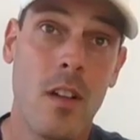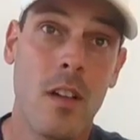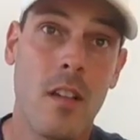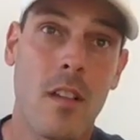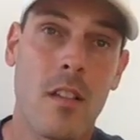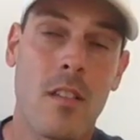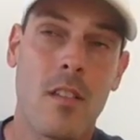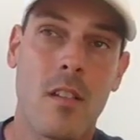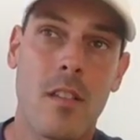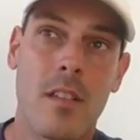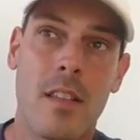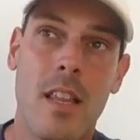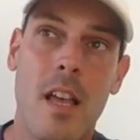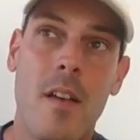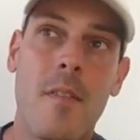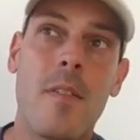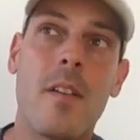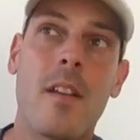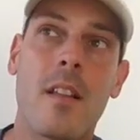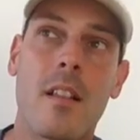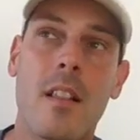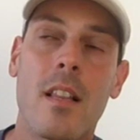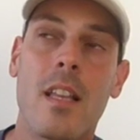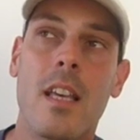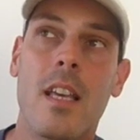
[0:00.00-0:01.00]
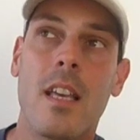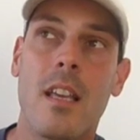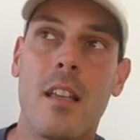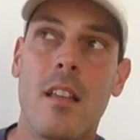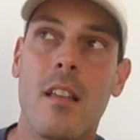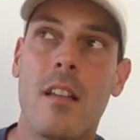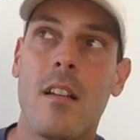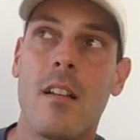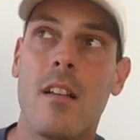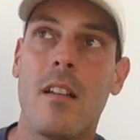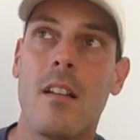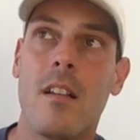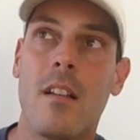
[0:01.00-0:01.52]
Yep. So
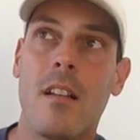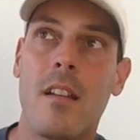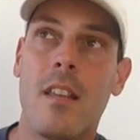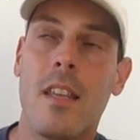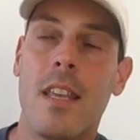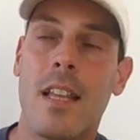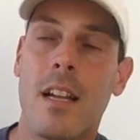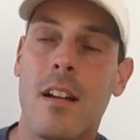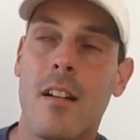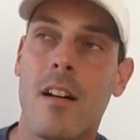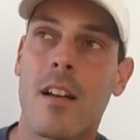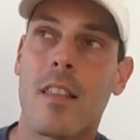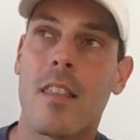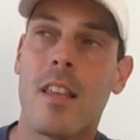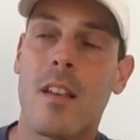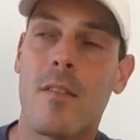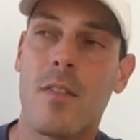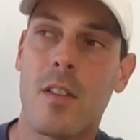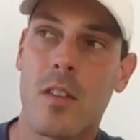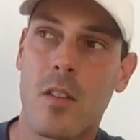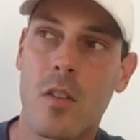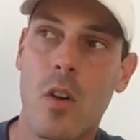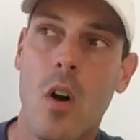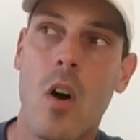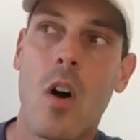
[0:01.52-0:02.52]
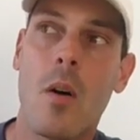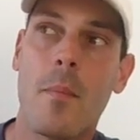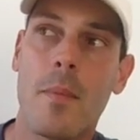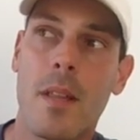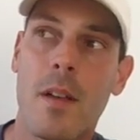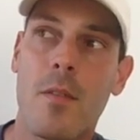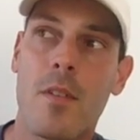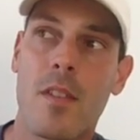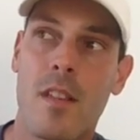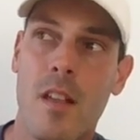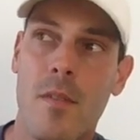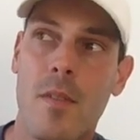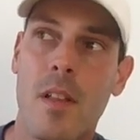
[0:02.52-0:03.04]
definitely, you know, I think for Tom, there
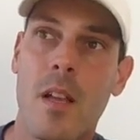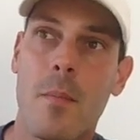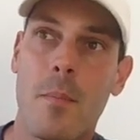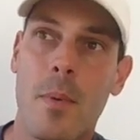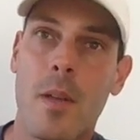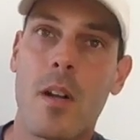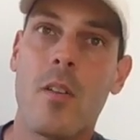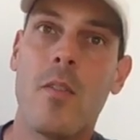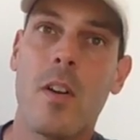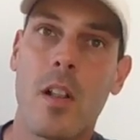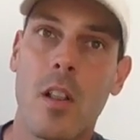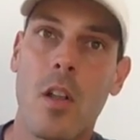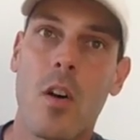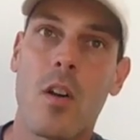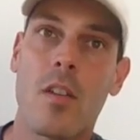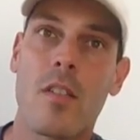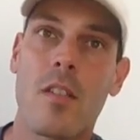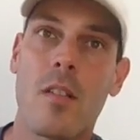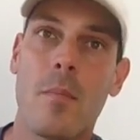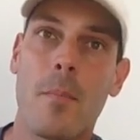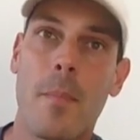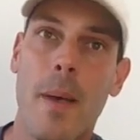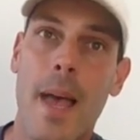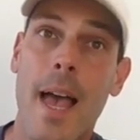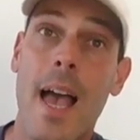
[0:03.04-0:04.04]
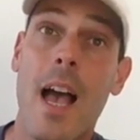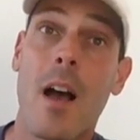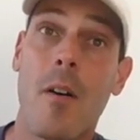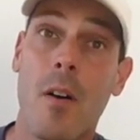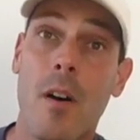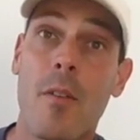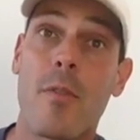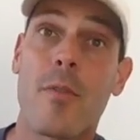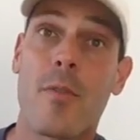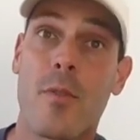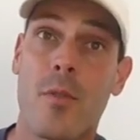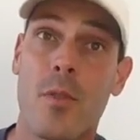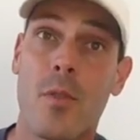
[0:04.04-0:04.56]
was definitely a bit of a loss in power
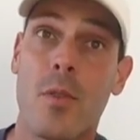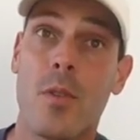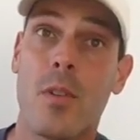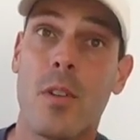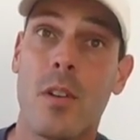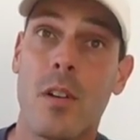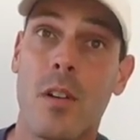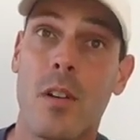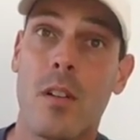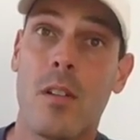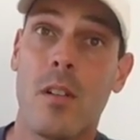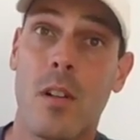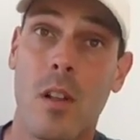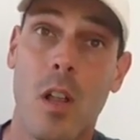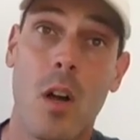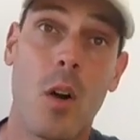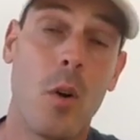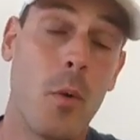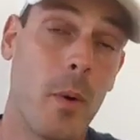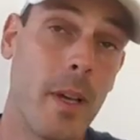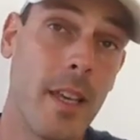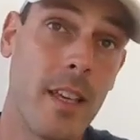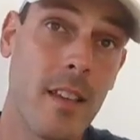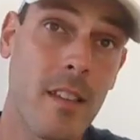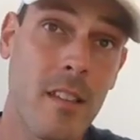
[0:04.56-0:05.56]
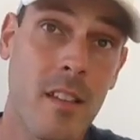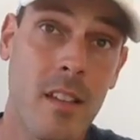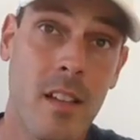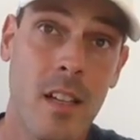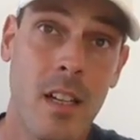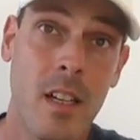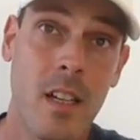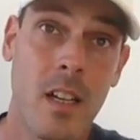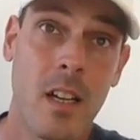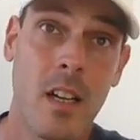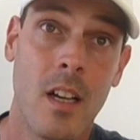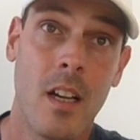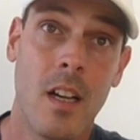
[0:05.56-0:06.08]
through the, the low wings.
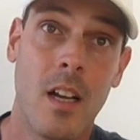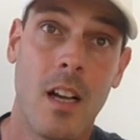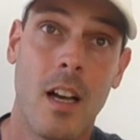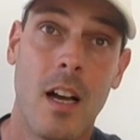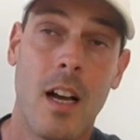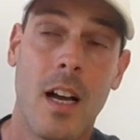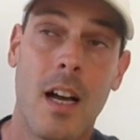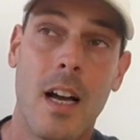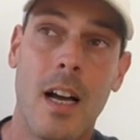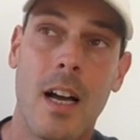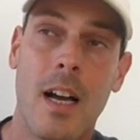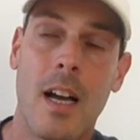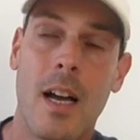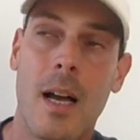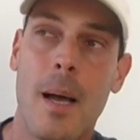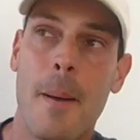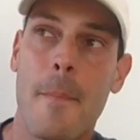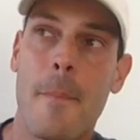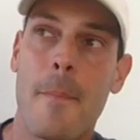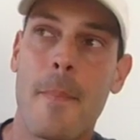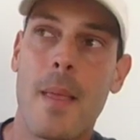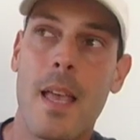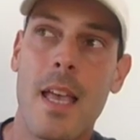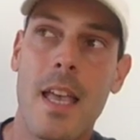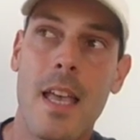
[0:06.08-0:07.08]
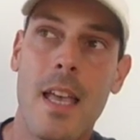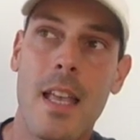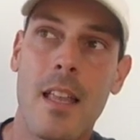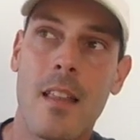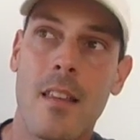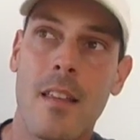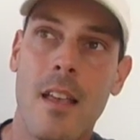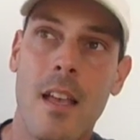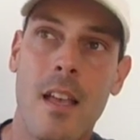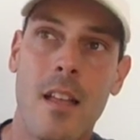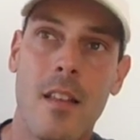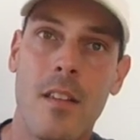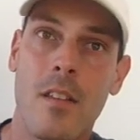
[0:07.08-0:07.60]
Um,
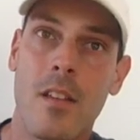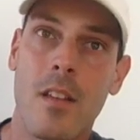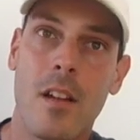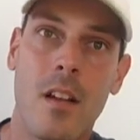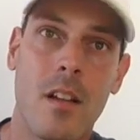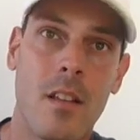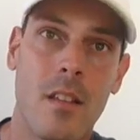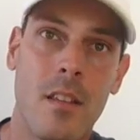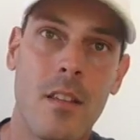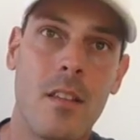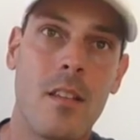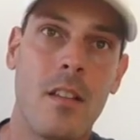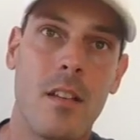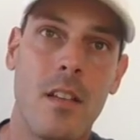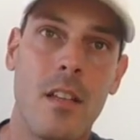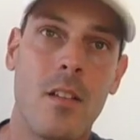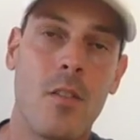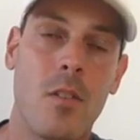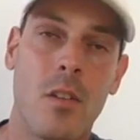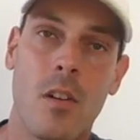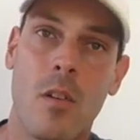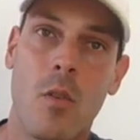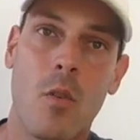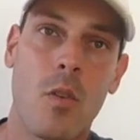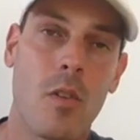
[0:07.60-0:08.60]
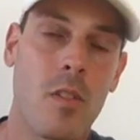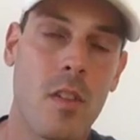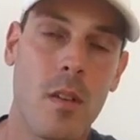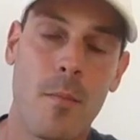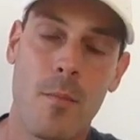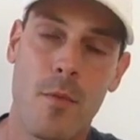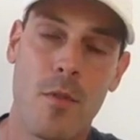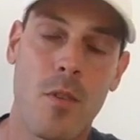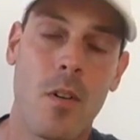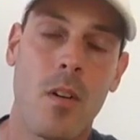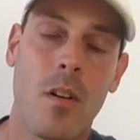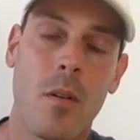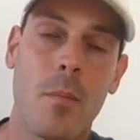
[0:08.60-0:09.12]
and and you know didn't he do an awesome
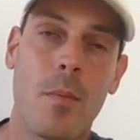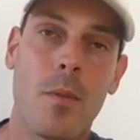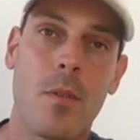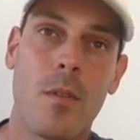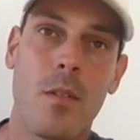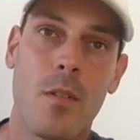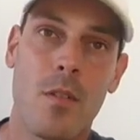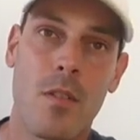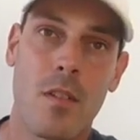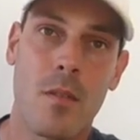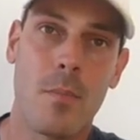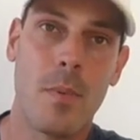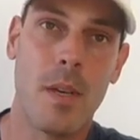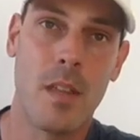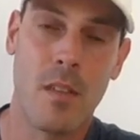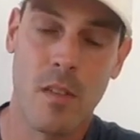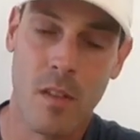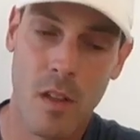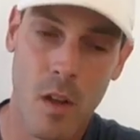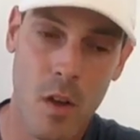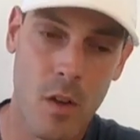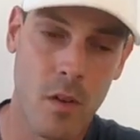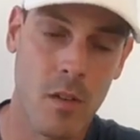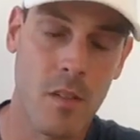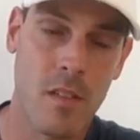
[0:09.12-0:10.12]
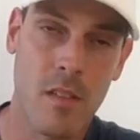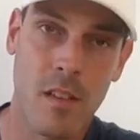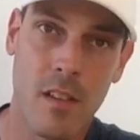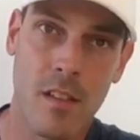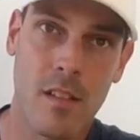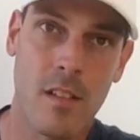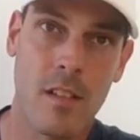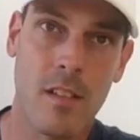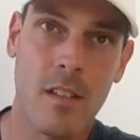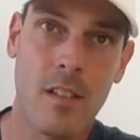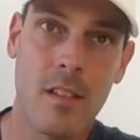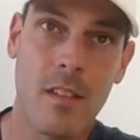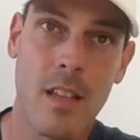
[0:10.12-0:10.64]
job to just be so
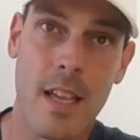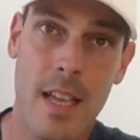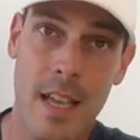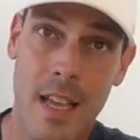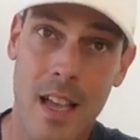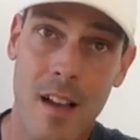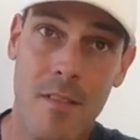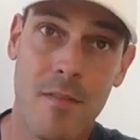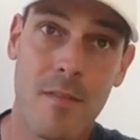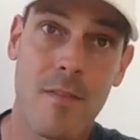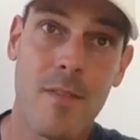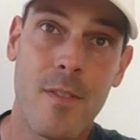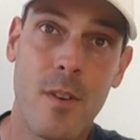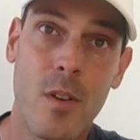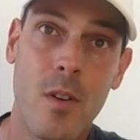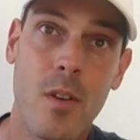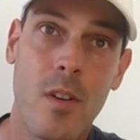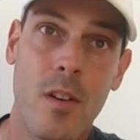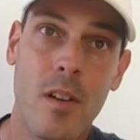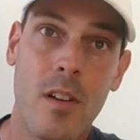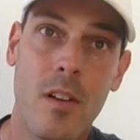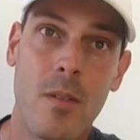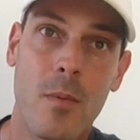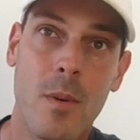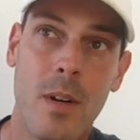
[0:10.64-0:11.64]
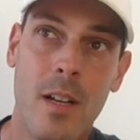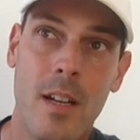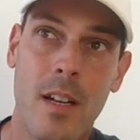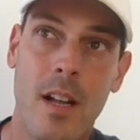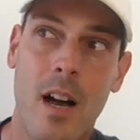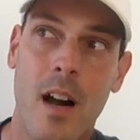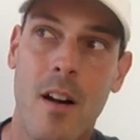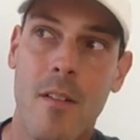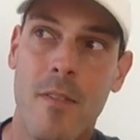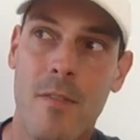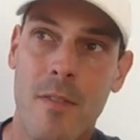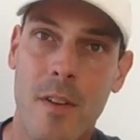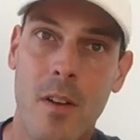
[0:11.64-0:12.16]
consistent and come third when
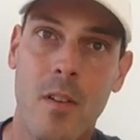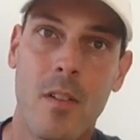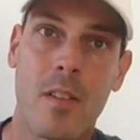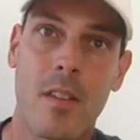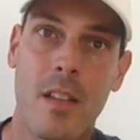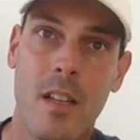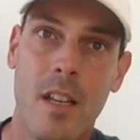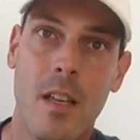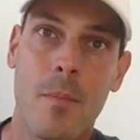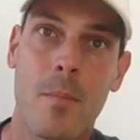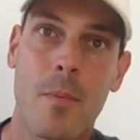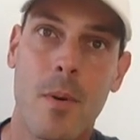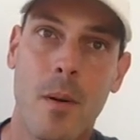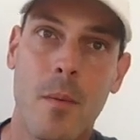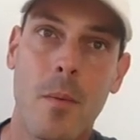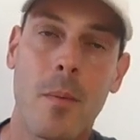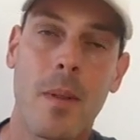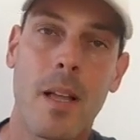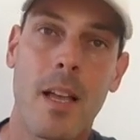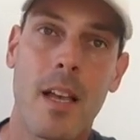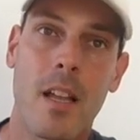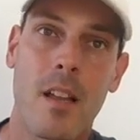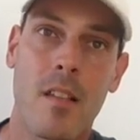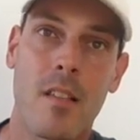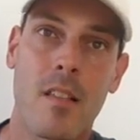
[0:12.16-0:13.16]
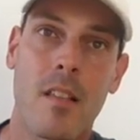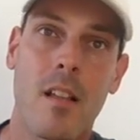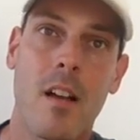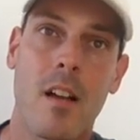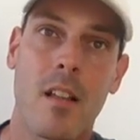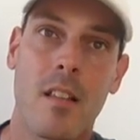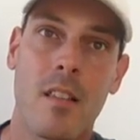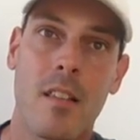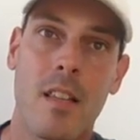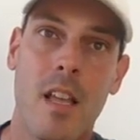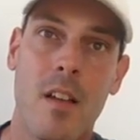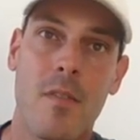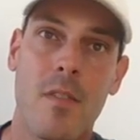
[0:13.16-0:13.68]
I felt that he probably had a
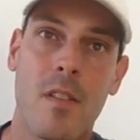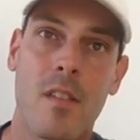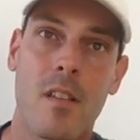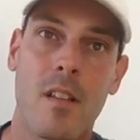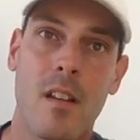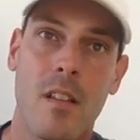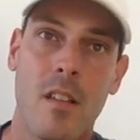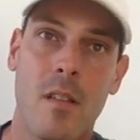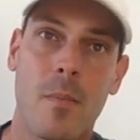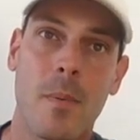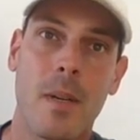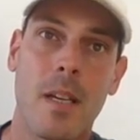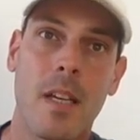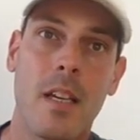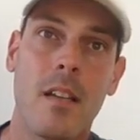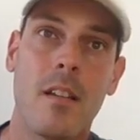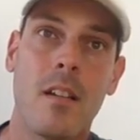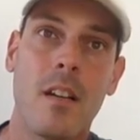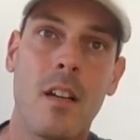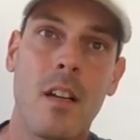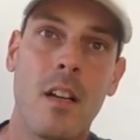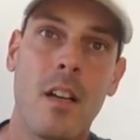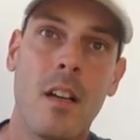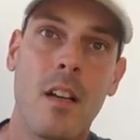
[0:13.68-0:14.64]
slight deficit in speed